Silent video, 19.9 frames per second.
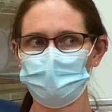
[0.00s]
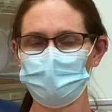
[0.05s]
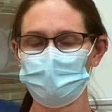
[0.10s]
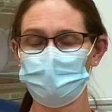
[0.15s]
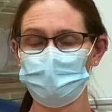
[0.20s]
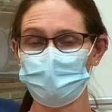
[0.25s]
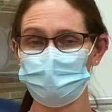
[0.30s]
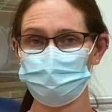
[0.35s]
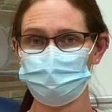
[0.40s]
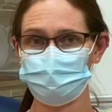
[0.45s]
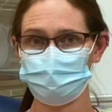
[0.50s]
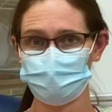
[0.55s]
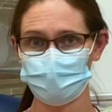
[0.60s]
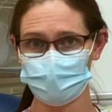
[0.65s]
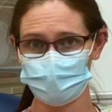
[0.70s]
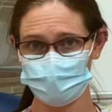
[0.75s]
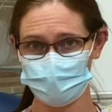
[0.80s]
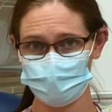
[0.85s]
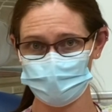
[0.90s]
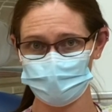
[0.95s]
that
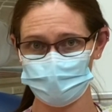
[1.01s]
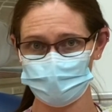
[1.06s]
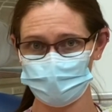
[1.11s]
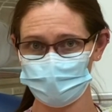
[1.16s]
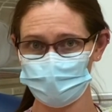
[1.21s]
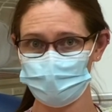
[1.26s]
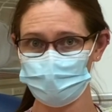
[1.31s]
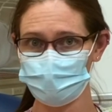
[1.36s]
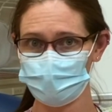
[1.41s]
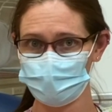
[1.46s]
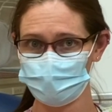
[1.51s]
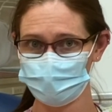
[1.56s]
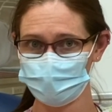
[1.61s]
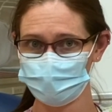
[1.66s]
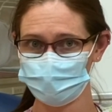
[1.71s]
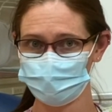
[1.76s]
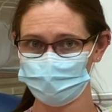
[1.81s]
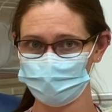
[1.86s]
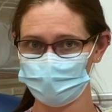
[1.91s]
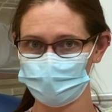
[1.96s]
fits the baby,
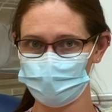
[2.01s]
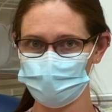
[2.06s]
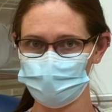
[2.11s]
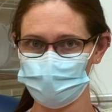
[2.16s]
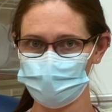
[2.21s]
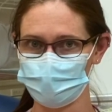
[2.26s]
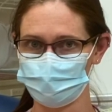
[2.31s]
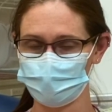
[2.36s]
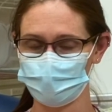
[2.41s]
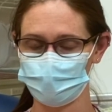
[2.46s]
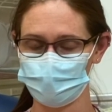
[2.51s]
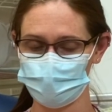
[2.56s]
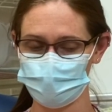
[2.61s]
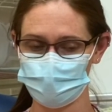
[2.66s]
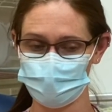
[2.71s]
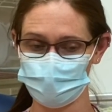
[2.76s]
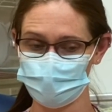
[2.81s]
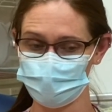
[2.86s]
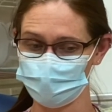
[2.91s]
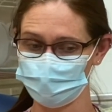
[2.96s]
because some car
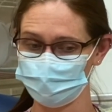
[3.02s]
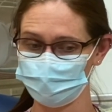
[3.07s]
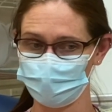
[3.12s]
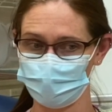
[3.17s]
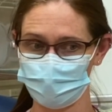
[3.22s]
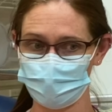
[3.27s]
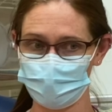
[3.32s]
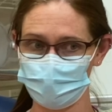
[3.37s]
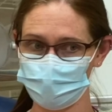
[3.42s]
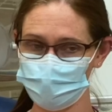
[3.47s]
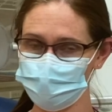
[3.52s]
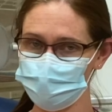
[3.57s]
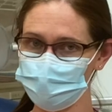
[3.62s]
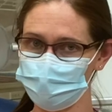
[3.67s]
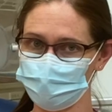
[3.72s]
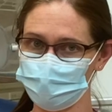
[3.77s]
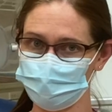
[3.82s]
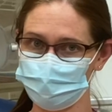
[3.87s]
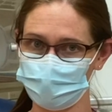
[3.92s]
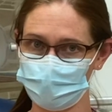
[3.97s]
seats are 4 pounds, some
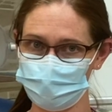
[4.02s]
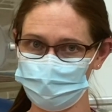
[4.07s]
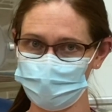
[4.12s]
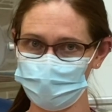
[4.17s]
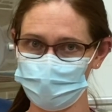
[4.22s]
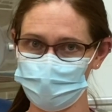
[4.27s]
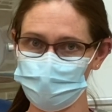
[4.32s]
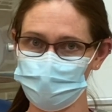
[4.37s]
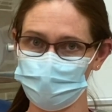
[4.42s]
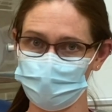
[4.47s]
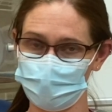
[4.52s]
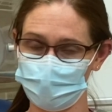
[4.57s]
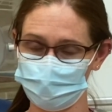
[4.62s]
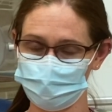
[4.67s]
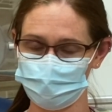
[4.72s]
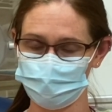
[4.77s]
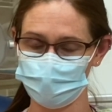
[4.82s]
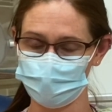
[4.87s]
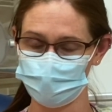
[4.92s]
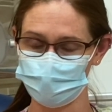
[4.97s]
are 5 pounds, you have
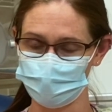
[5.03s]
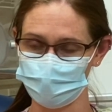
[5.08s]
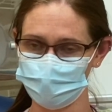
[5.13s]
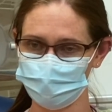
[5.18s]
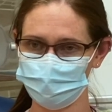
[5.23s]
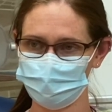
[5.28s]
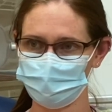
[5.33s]
to make sure.